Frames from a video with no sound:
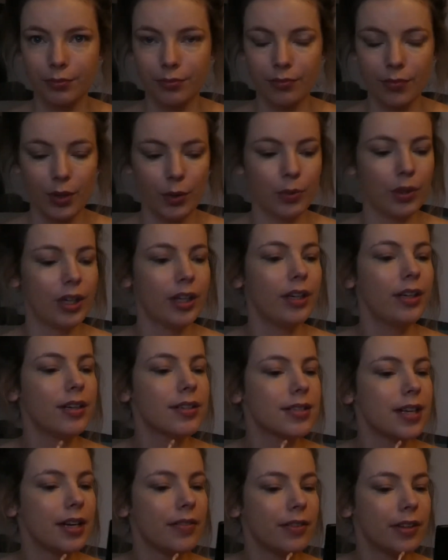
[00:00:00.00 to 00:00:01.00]
what it looks
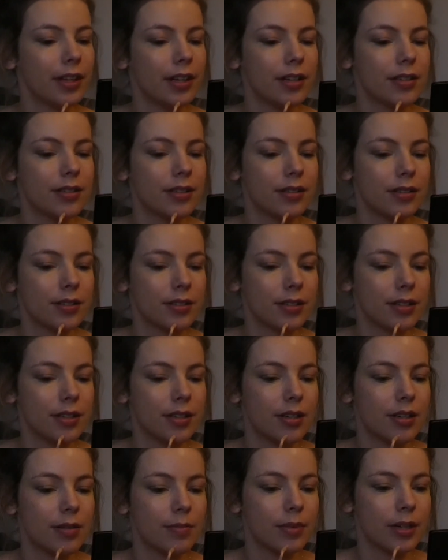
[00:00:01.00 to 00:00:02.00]
like for this. I'm just going to
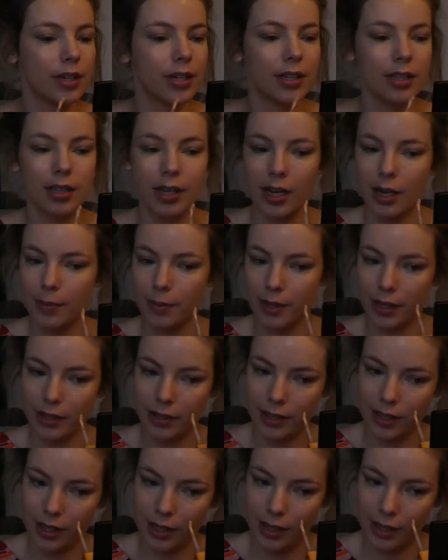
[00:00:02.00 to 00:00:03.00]
put a couple of
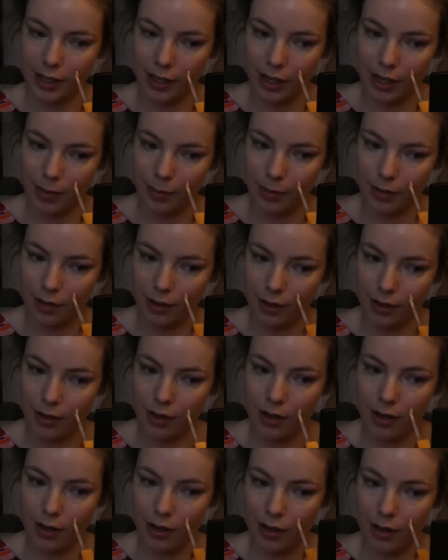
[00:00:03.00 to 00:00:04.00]
tiny dabs
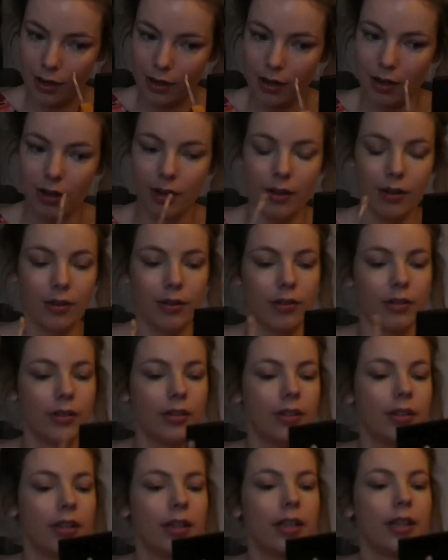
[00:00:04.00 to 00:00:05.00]

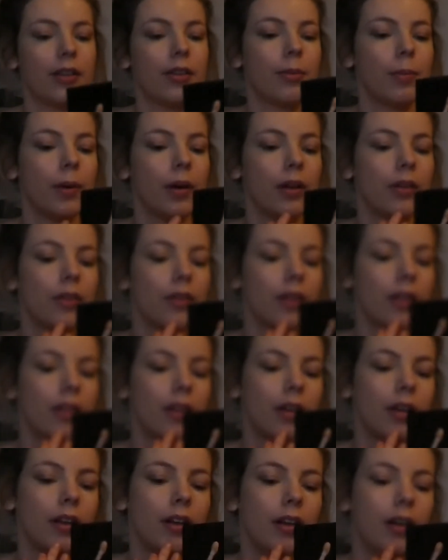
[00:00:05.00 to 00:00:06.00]
on these spots and
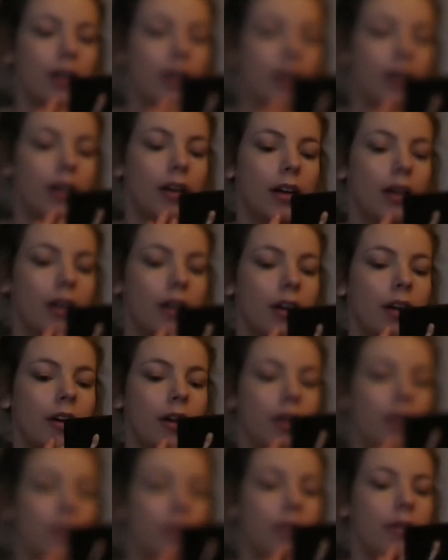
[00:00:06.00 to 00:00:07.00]
then
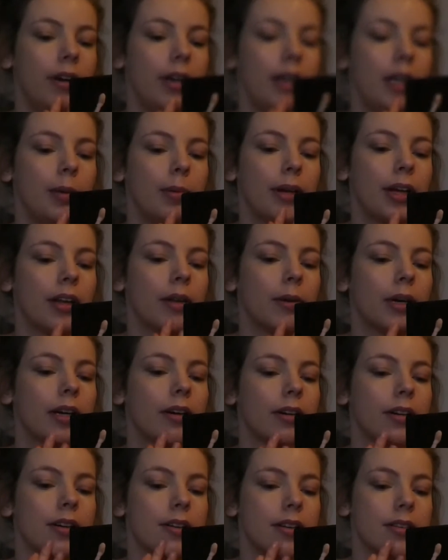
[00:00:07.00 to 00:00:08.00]
really blend them out
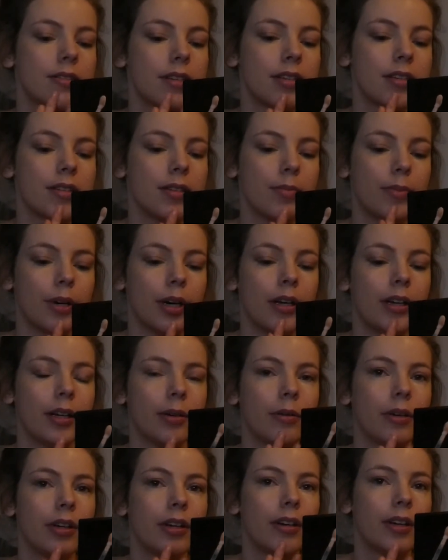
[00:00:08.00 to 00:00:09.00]
because this is a brightening
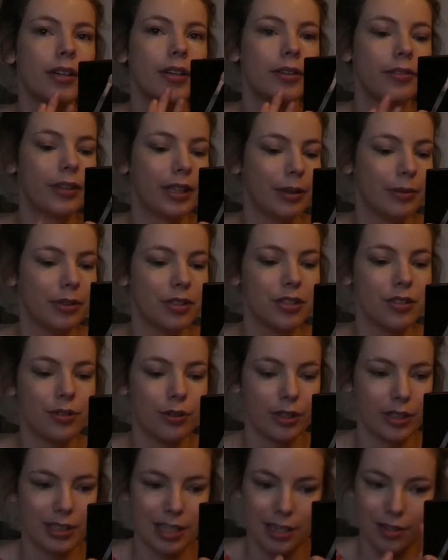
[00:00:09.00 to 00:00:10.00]
one and I don't really want to draw
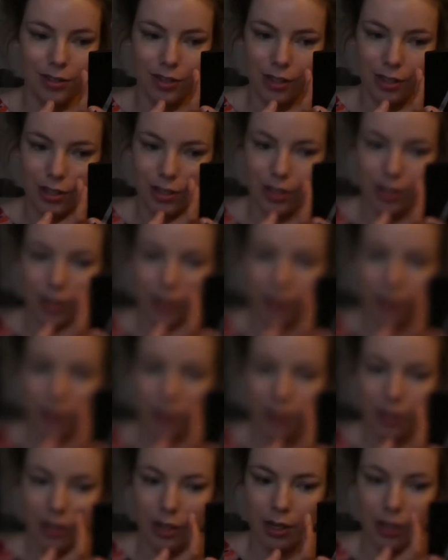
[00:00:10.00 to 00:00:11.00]
attention to
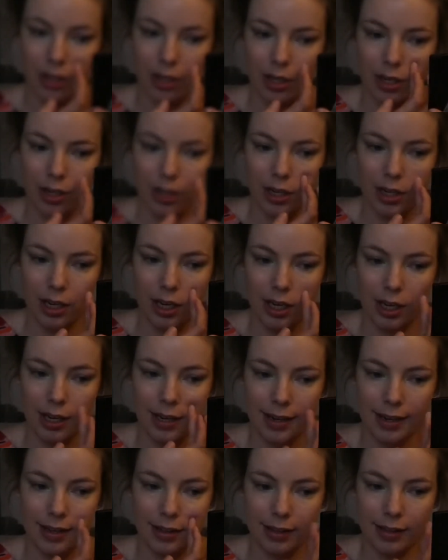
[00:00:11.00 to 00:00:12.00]

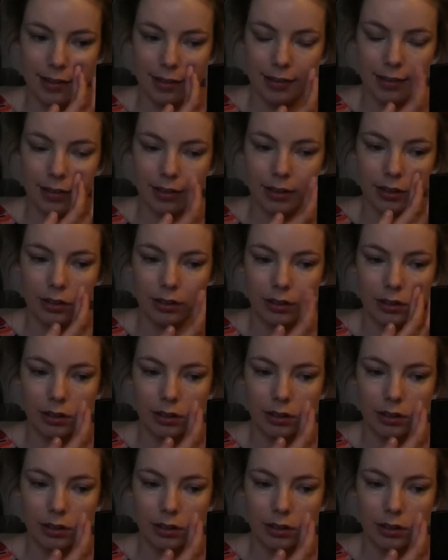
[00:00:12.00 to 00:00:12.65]
any little